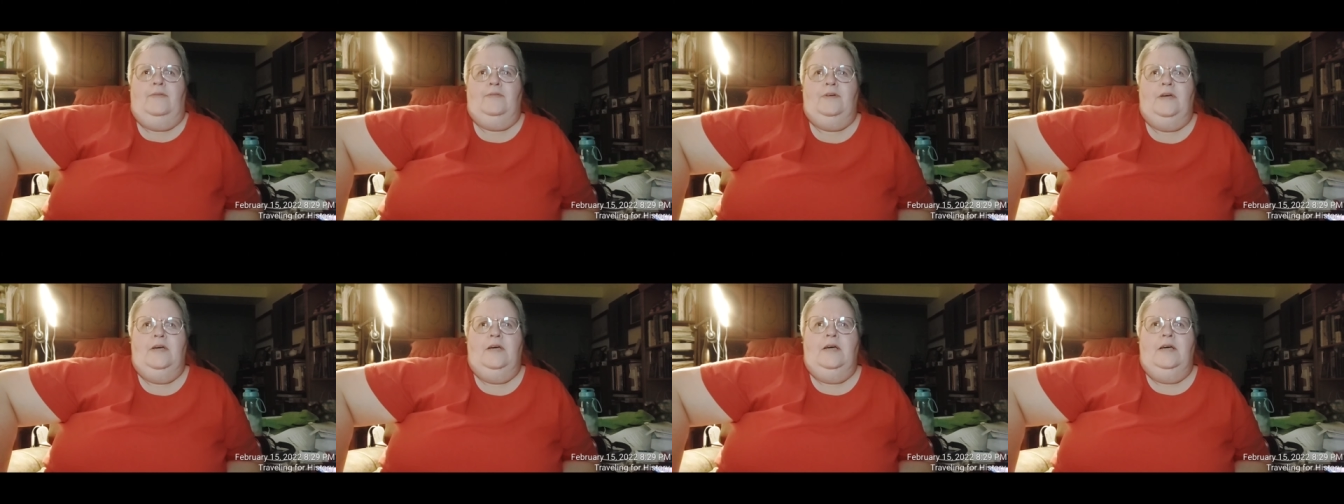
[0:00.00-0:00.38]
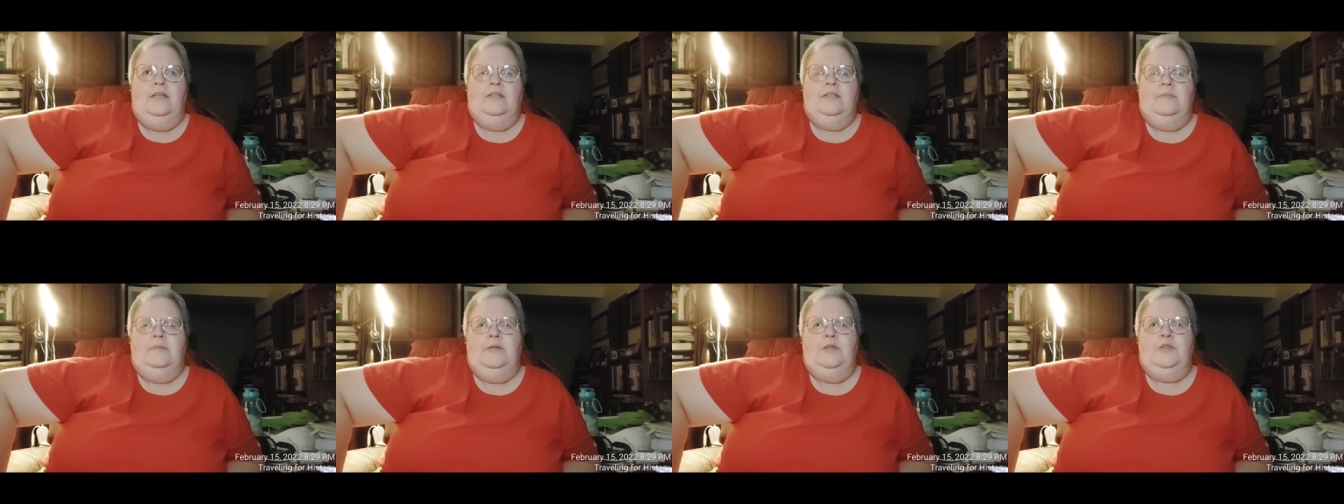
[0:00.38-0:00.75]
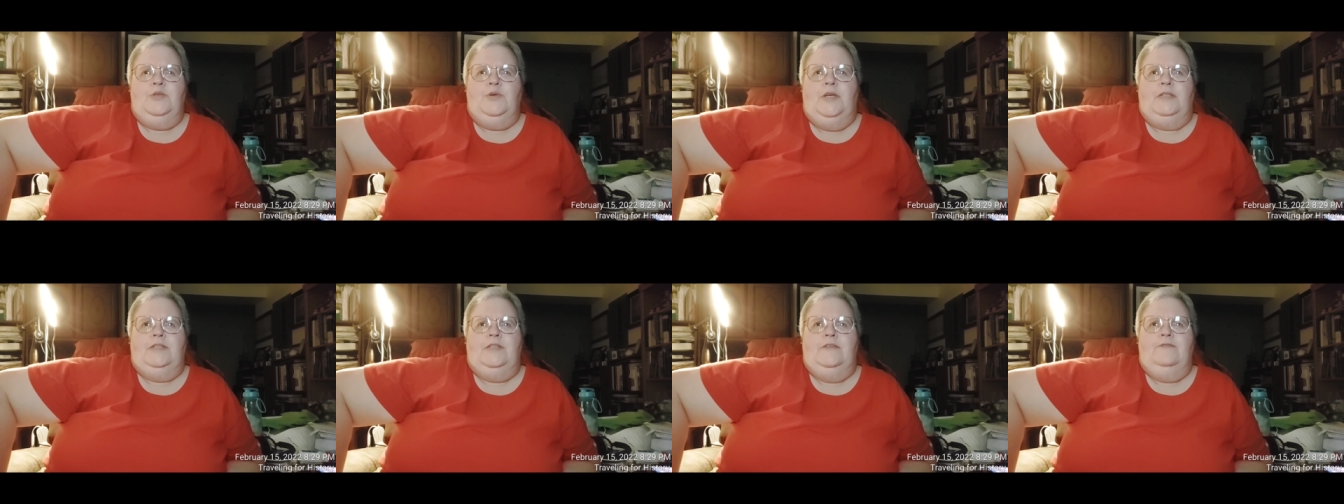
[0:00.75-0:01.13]
some interesting
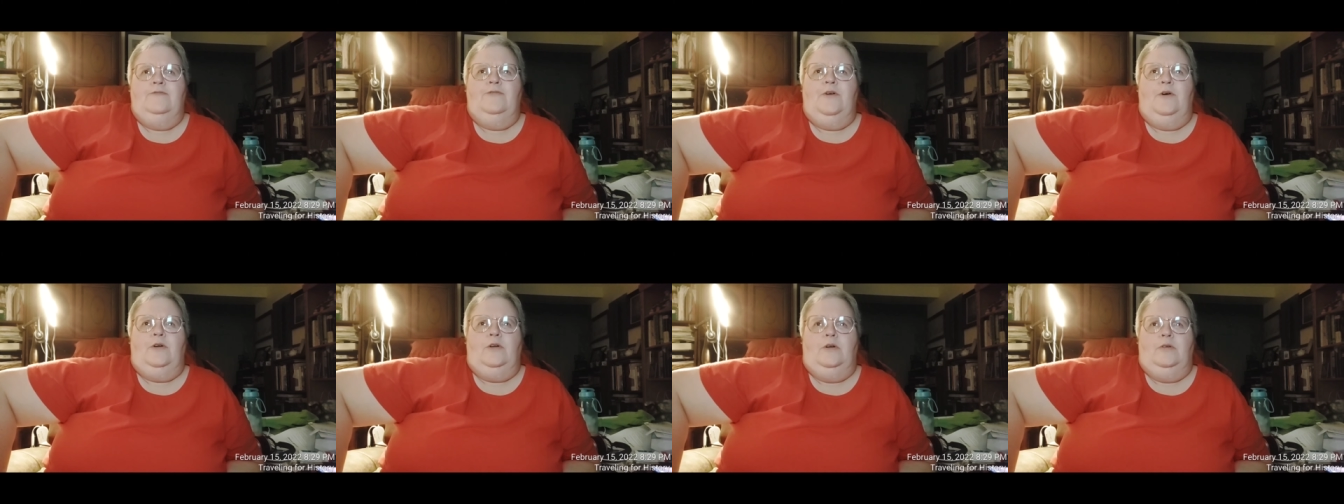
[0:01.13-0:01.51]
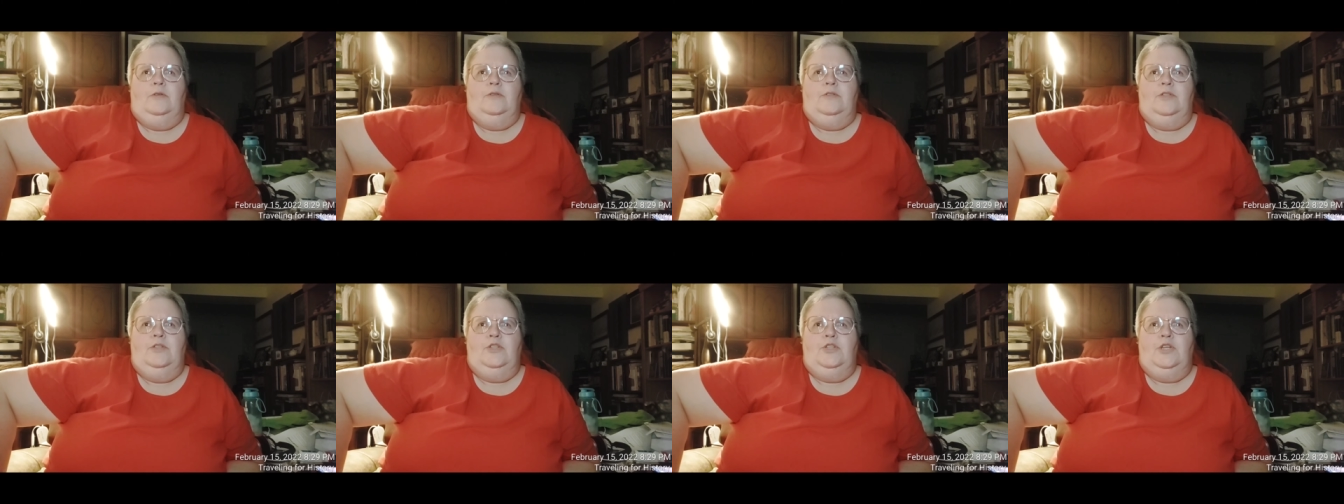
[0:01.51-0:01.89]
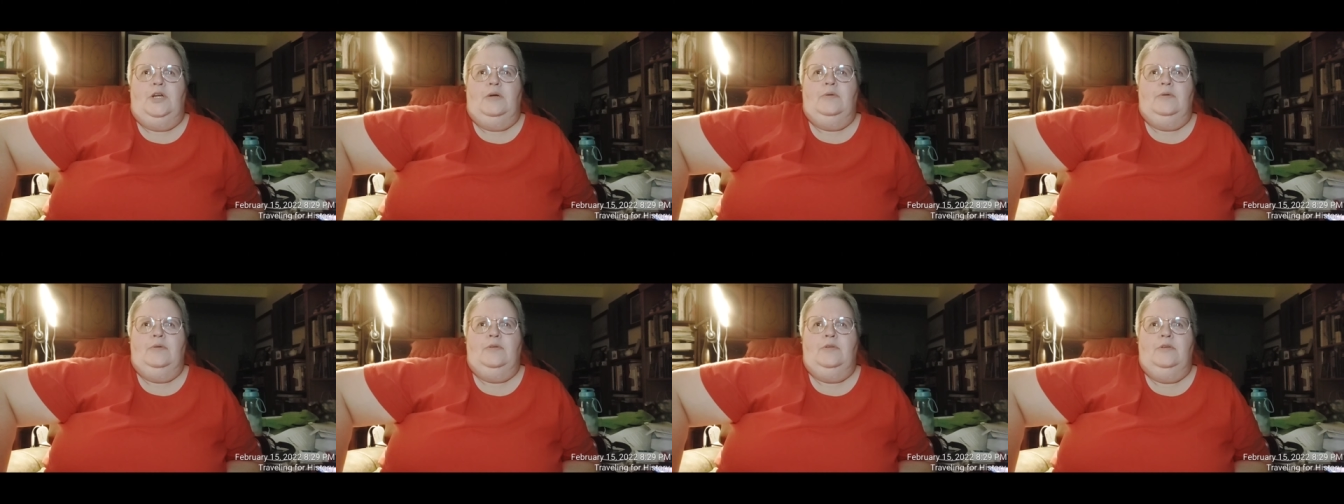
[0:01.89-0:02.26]
photos to share with
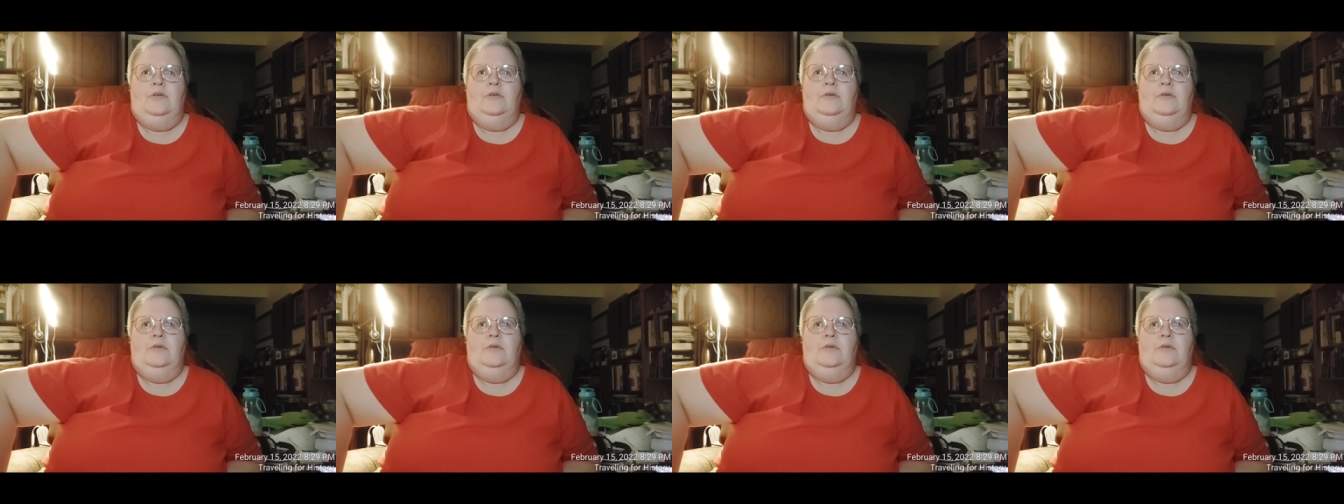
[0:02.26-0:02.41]
you.